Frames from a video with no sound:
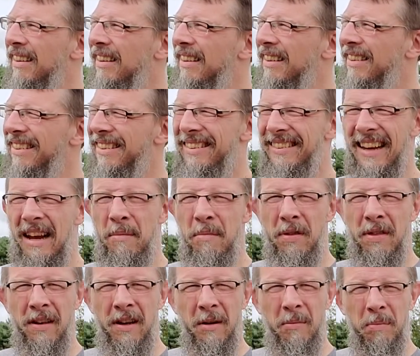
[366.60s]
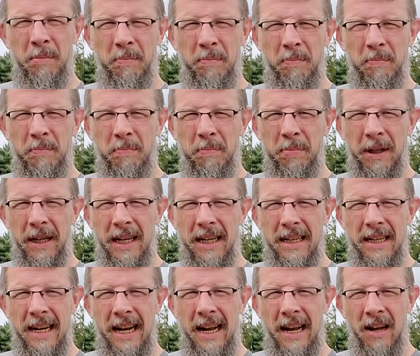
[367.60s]
Same thing, blade
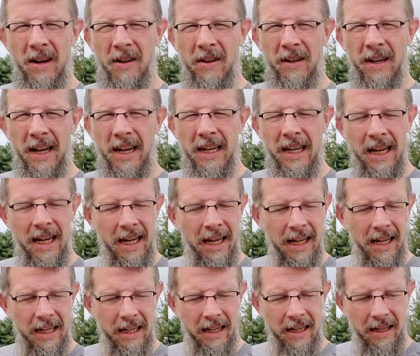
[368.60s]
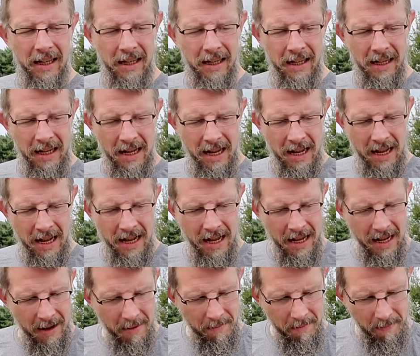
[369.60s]
down and in.
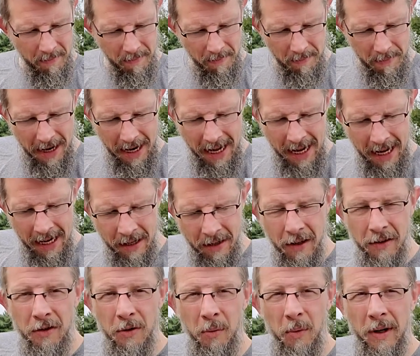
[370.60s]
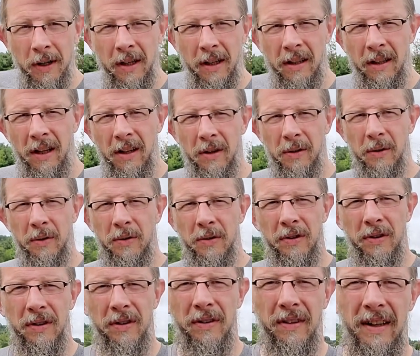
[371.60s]
My hand doesn't want to close,
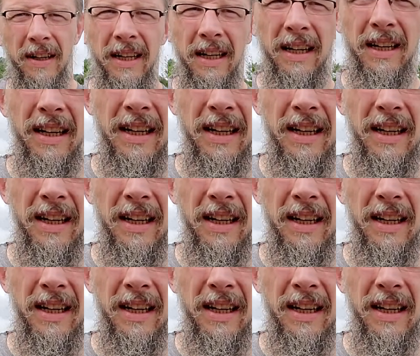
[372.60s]
right?